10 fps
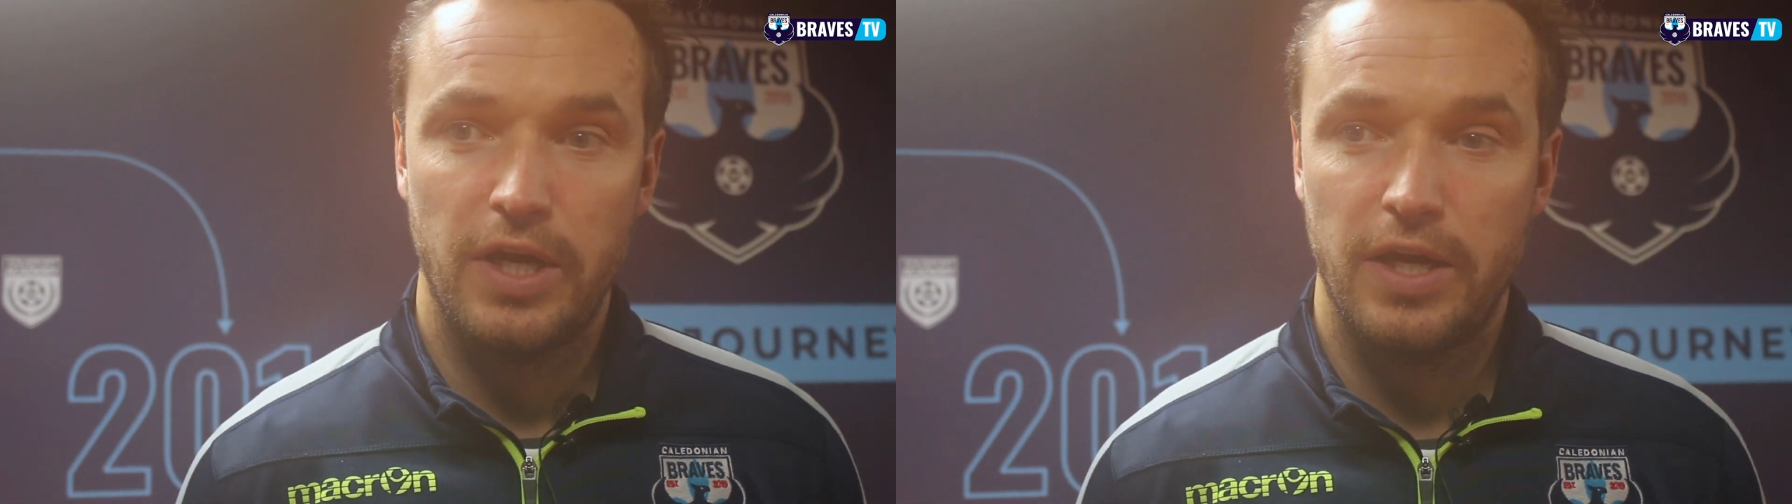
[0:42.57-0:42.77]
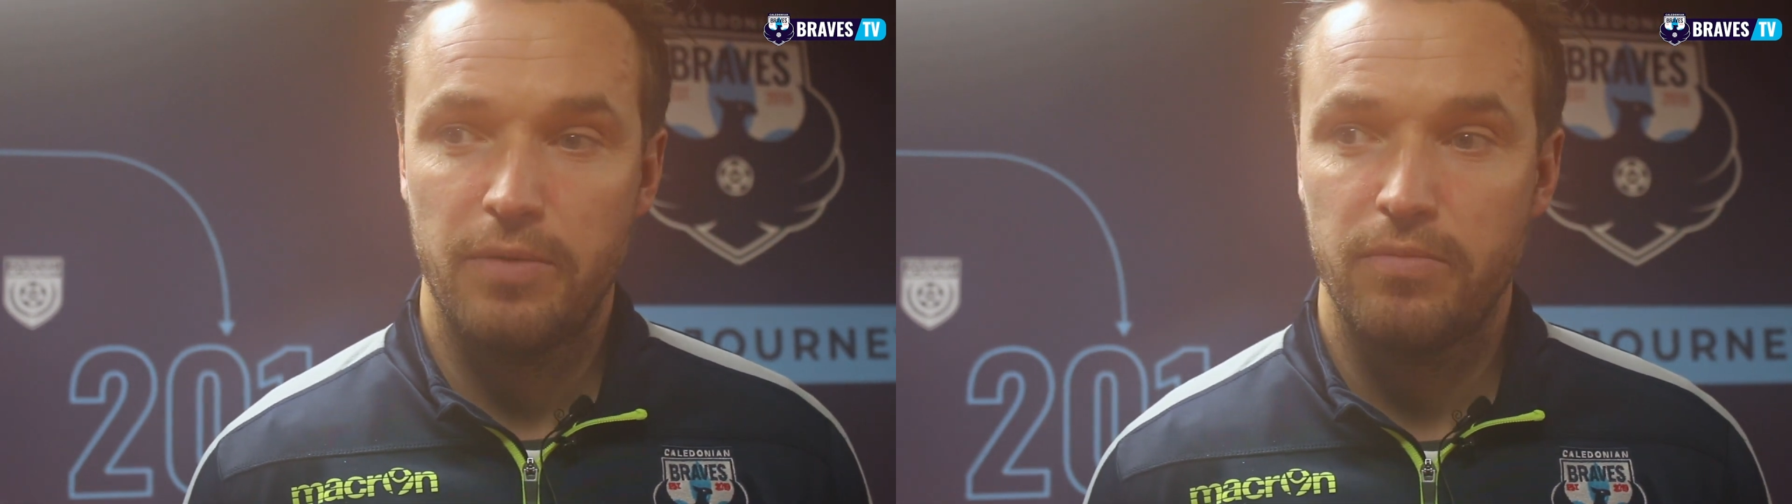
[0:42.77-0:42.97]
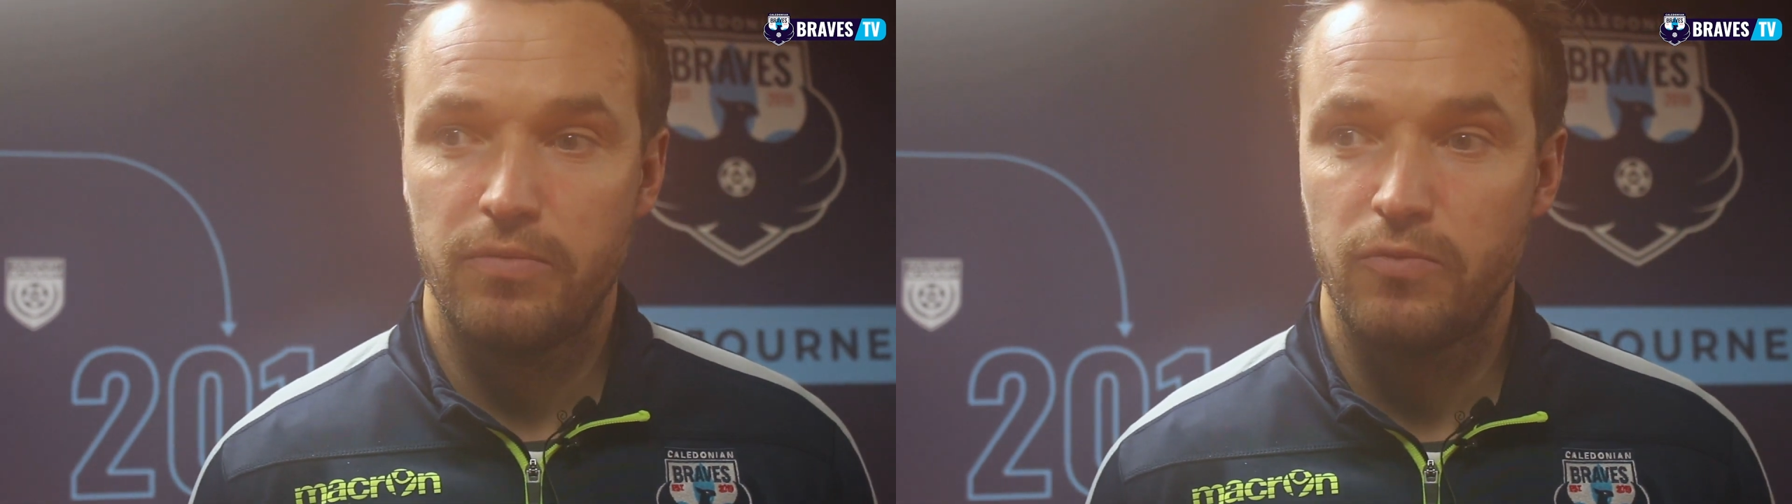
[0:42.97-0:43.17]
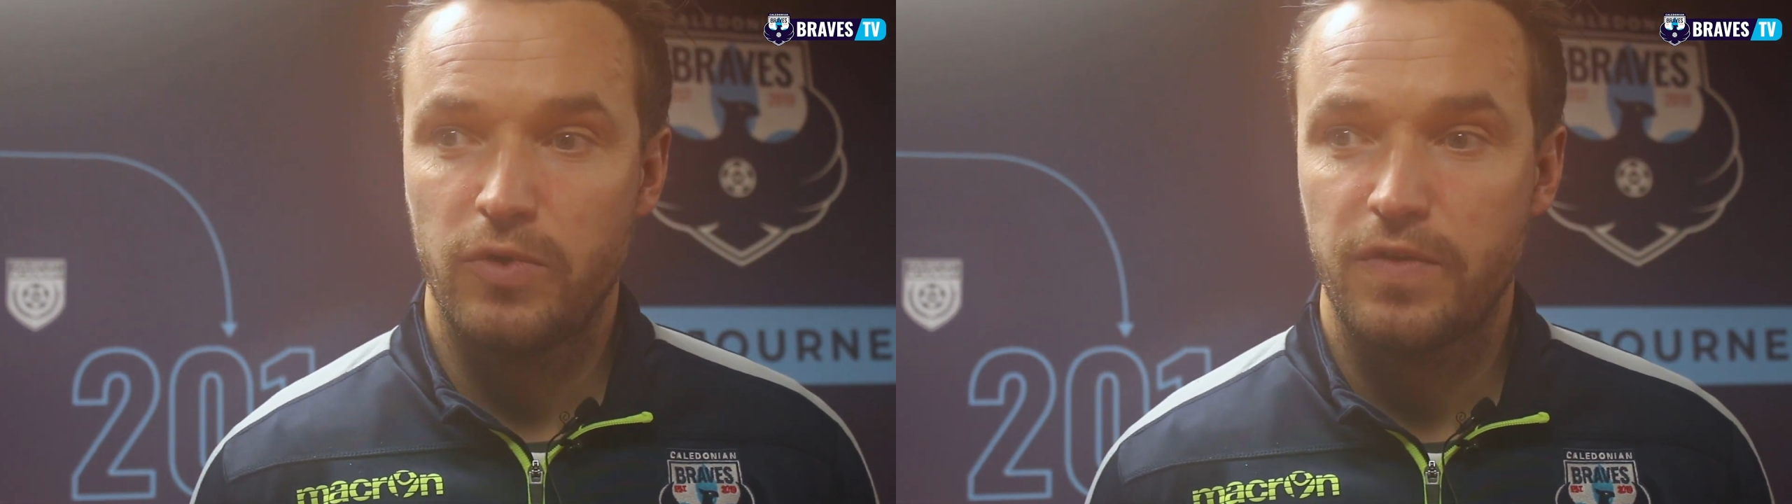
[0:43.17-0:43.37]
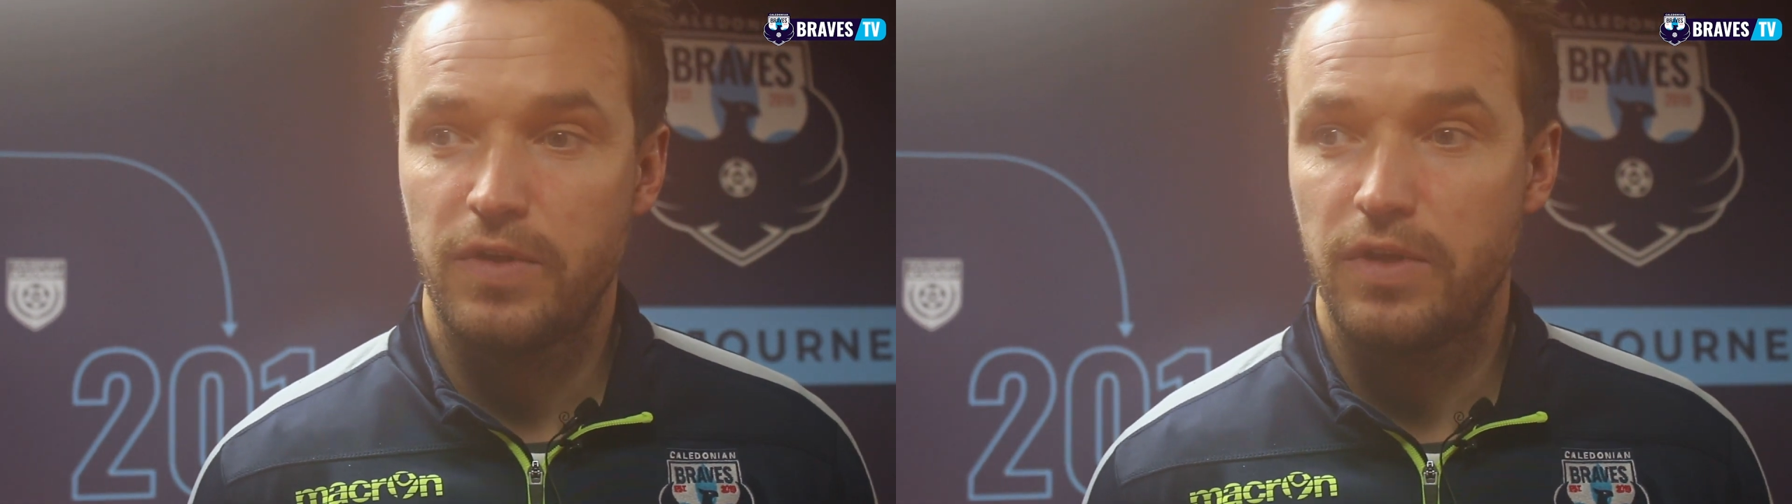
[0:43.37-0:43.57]

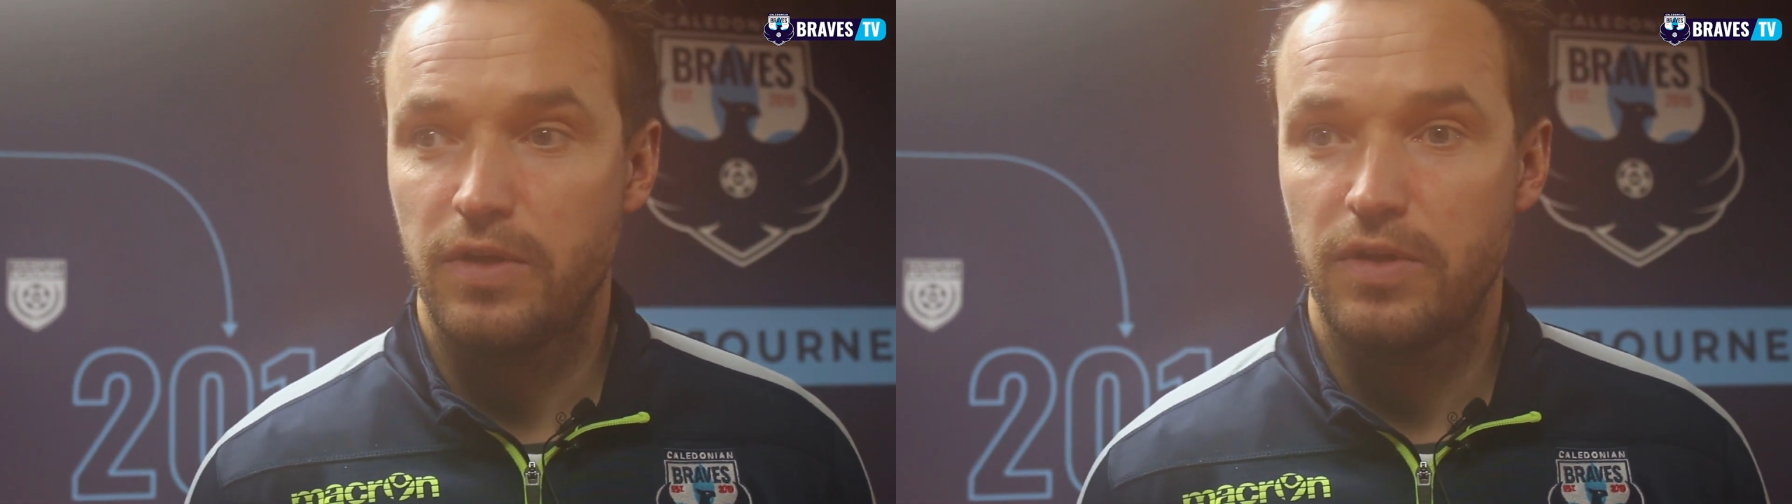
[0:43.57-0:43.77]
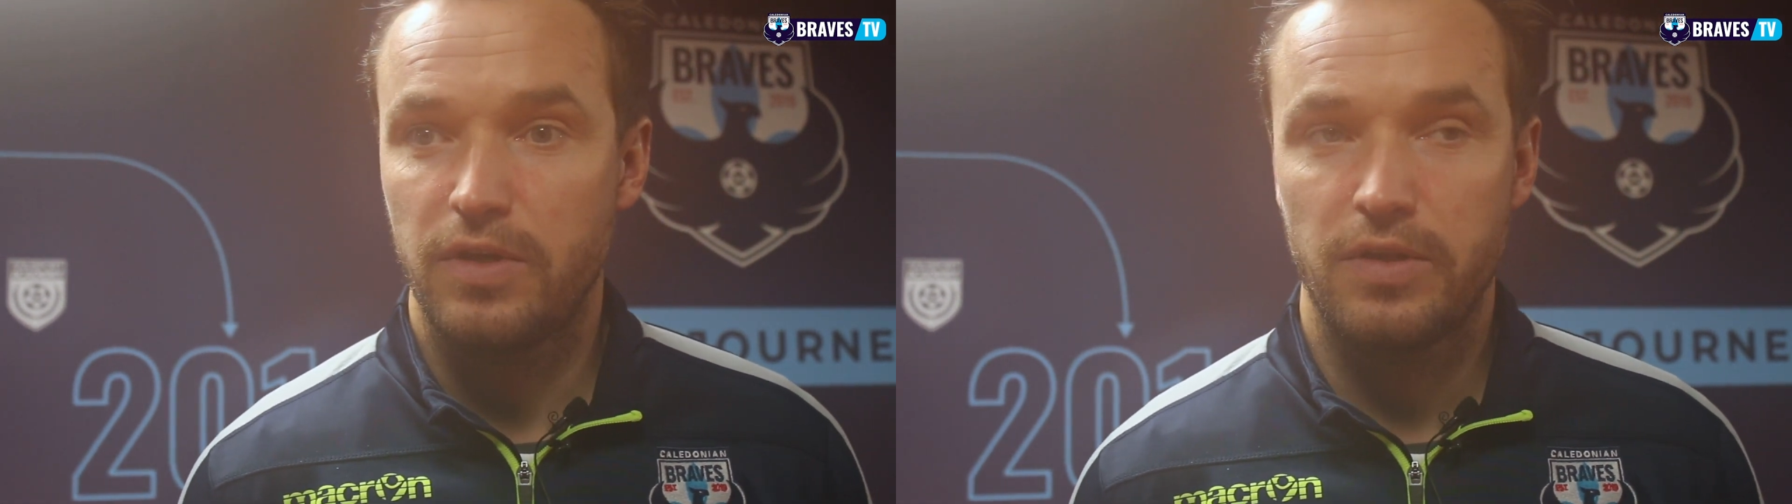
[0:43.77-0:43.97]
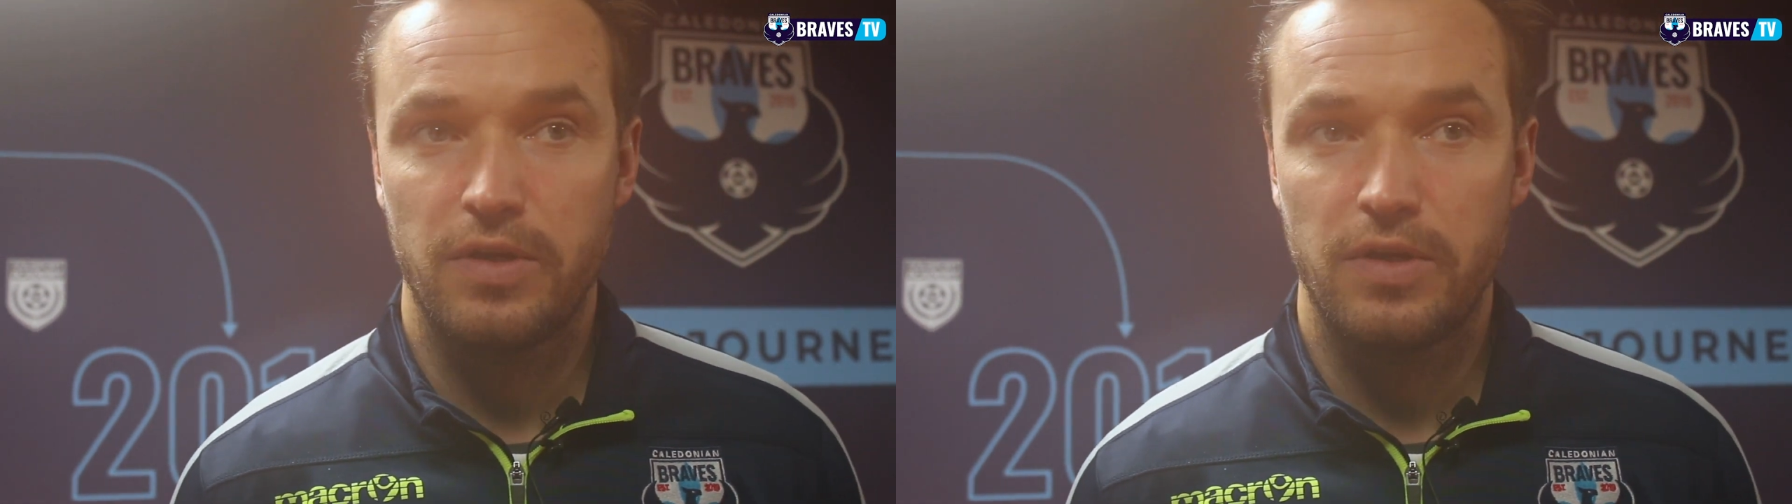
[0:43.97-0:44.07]
within